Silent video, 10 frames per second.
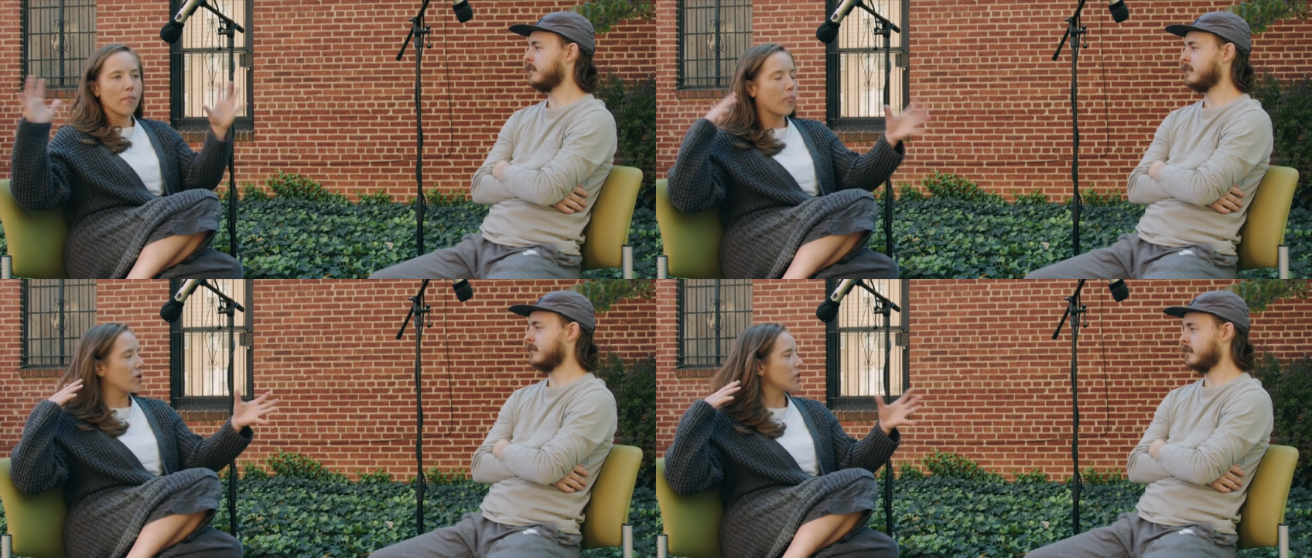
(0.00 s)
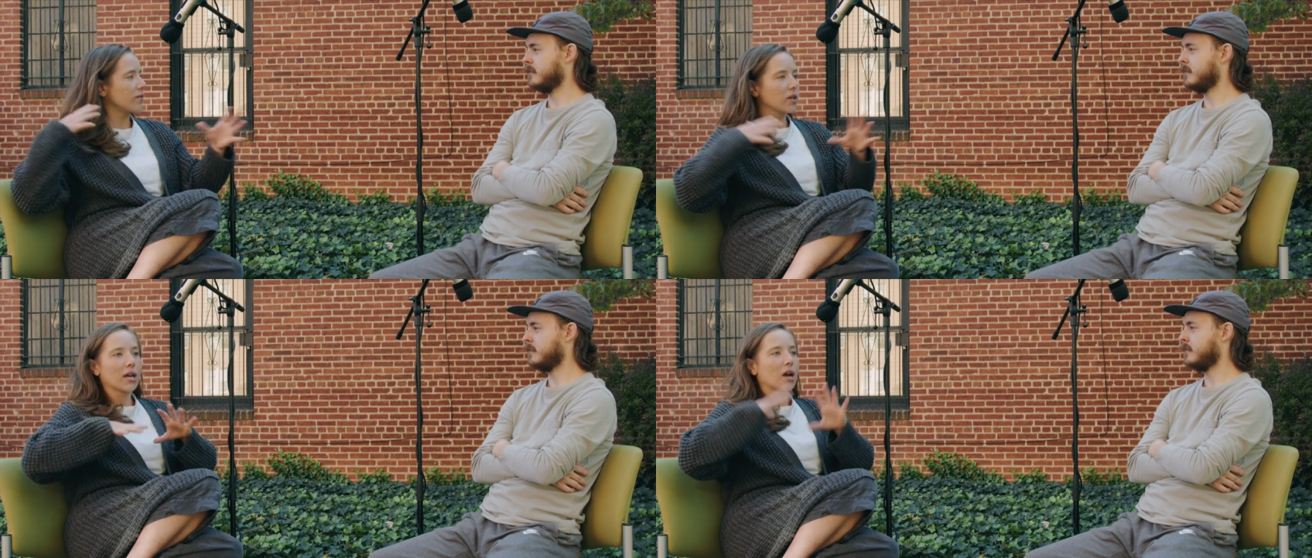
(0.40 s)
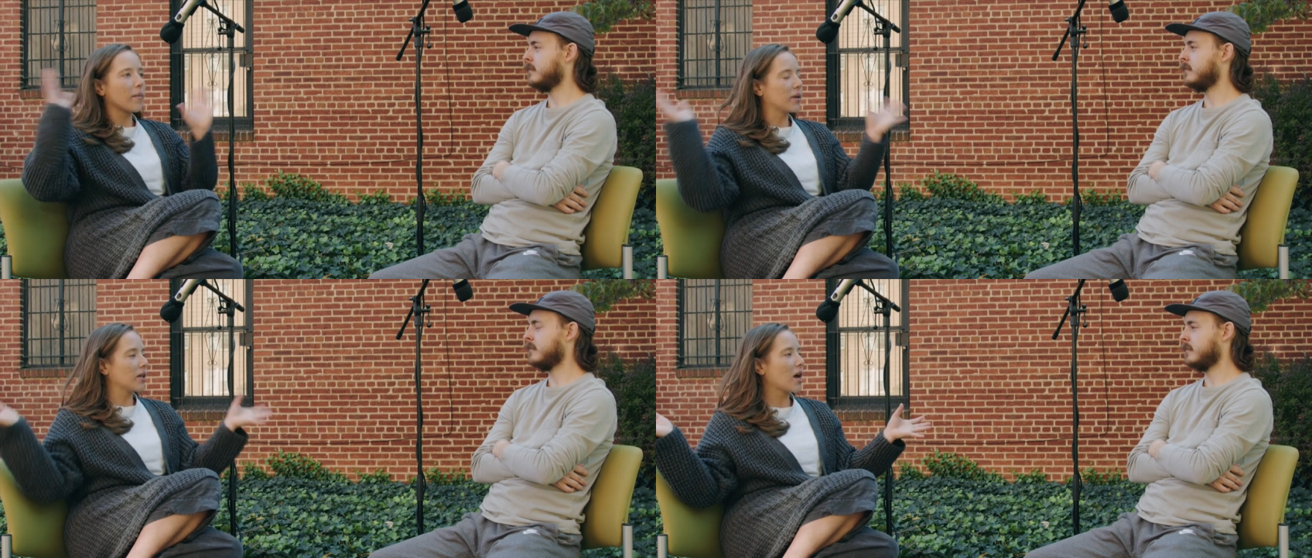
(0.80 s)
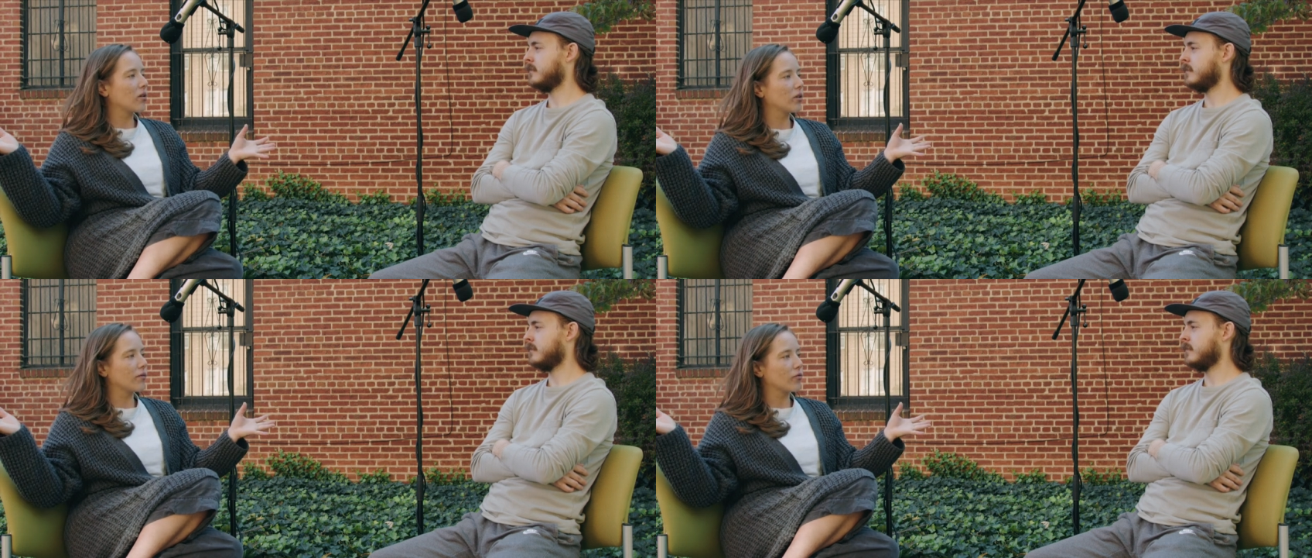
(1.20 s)
Speaker 1: bunch of, I mean, I
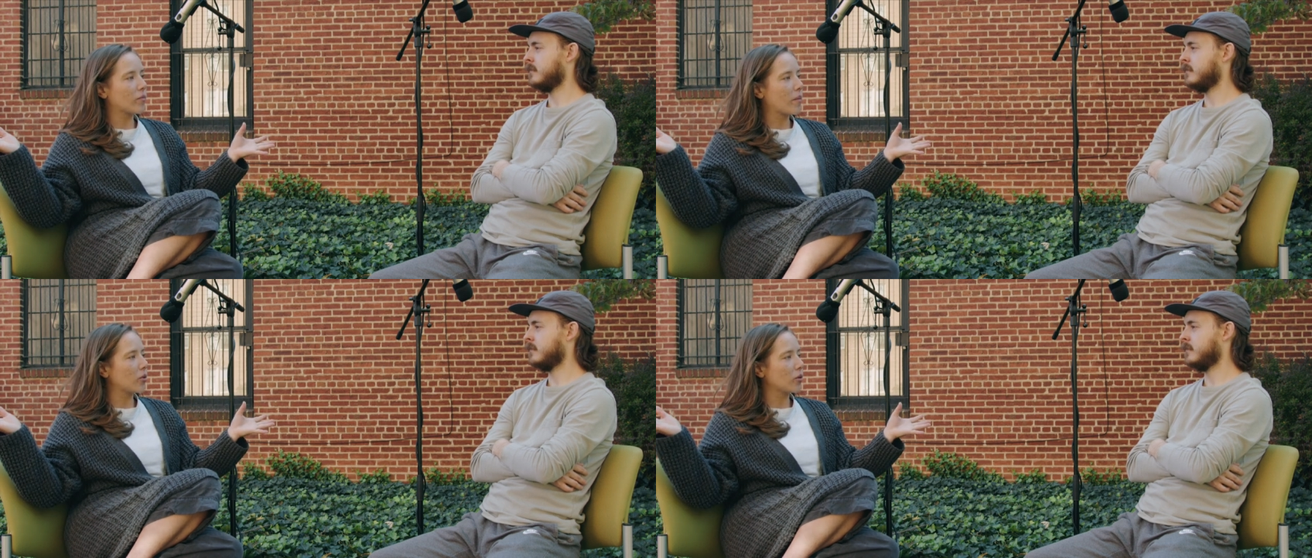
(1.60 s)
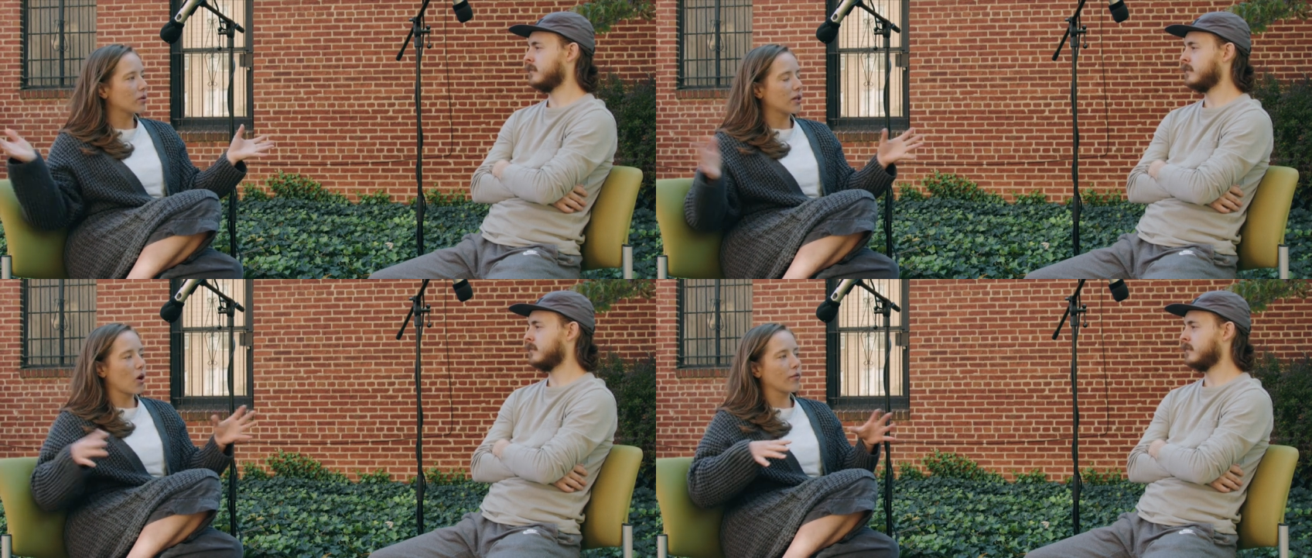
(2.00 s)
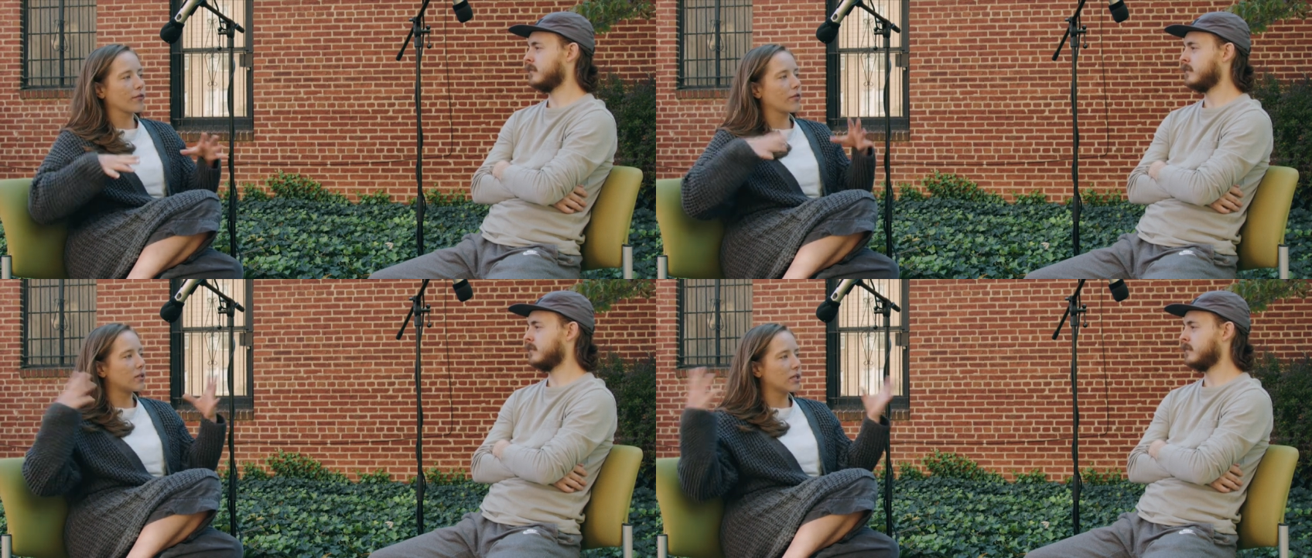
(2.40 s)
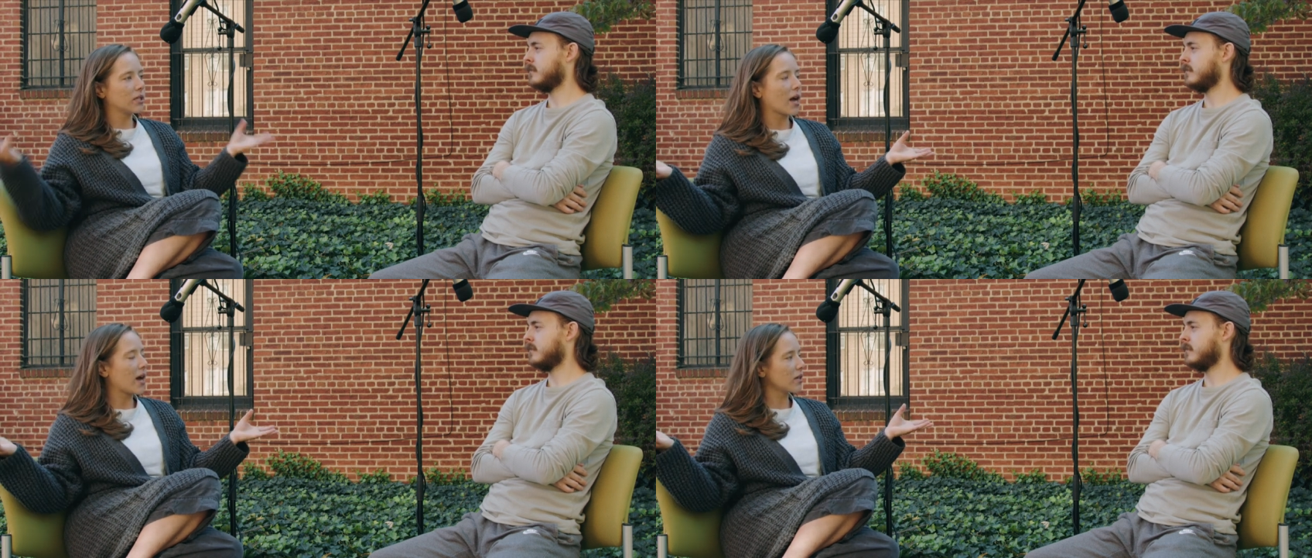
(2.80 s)
don't even remember, it was like over 15
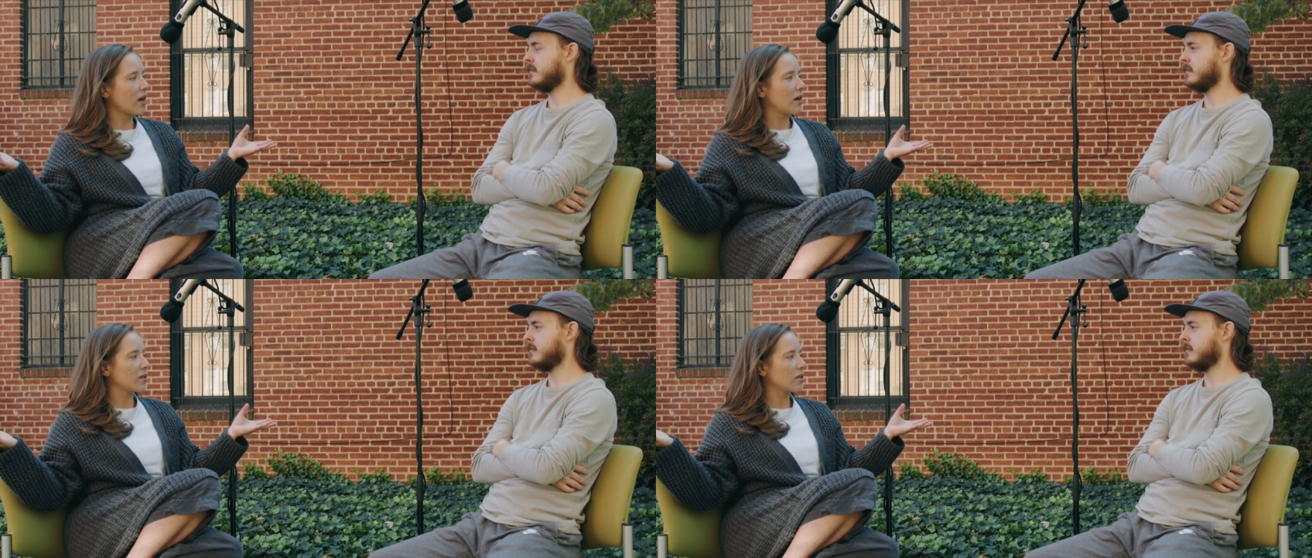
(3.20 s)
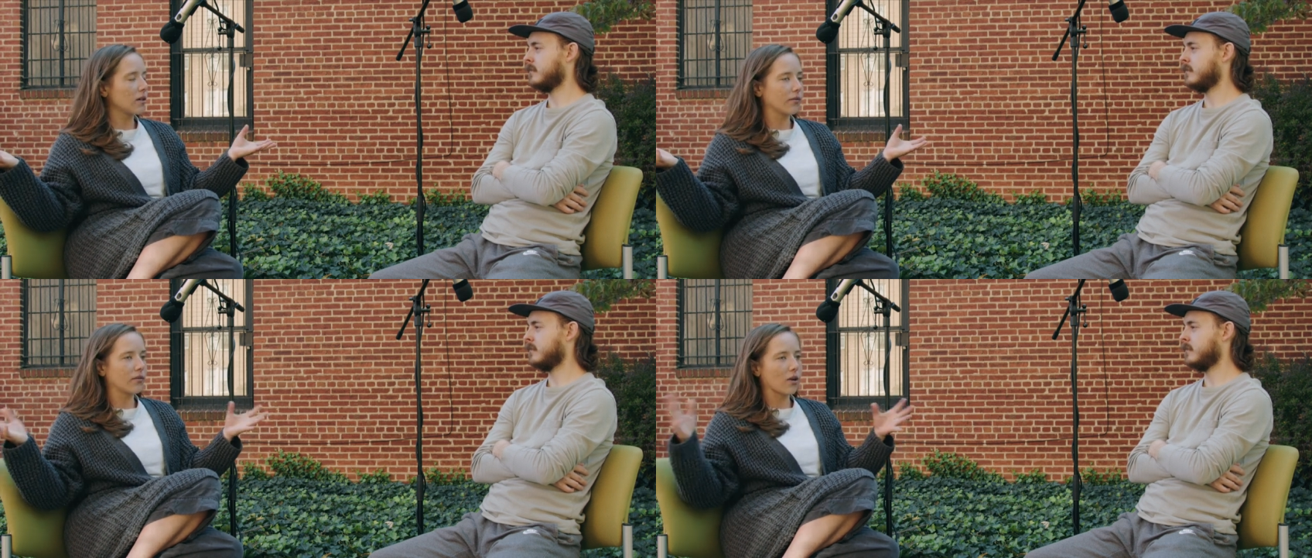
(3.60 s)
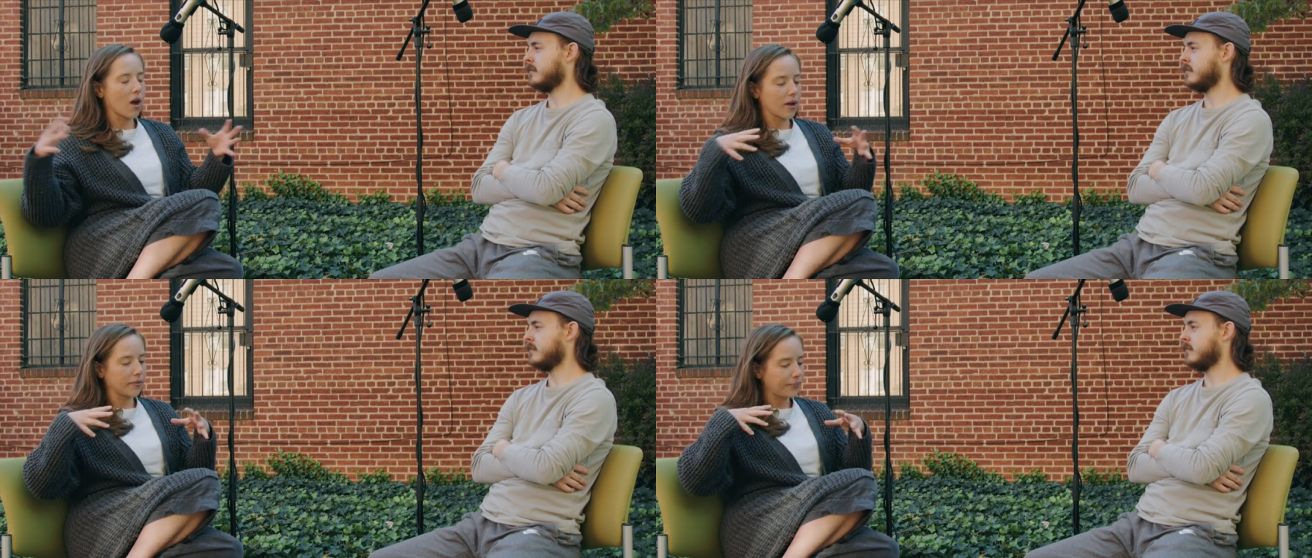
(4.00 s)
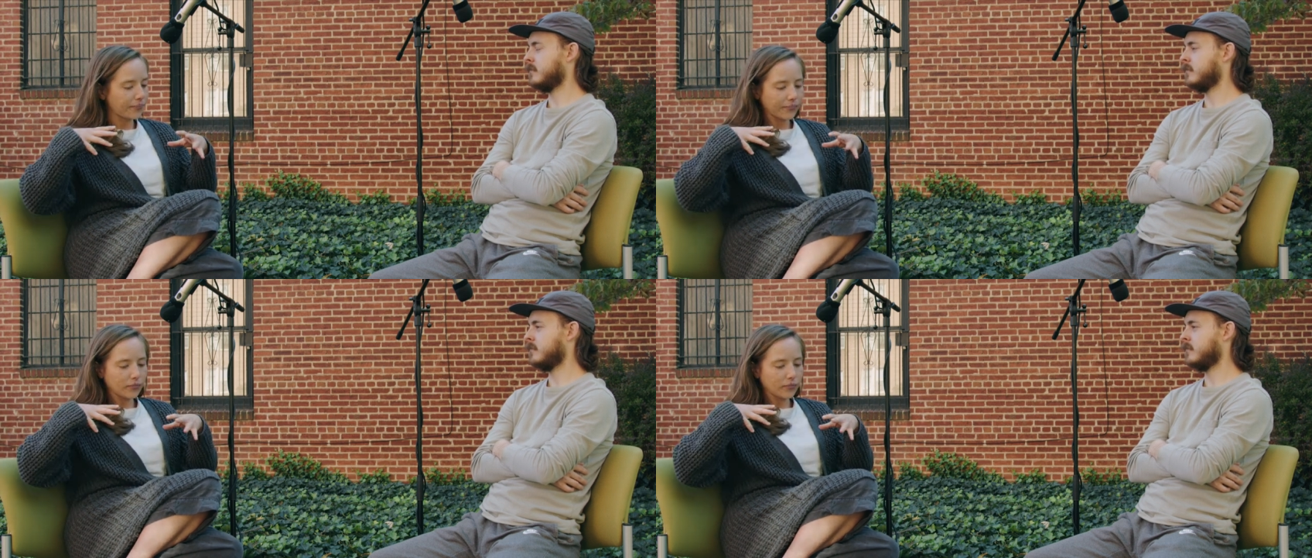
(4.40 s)
kinds of um,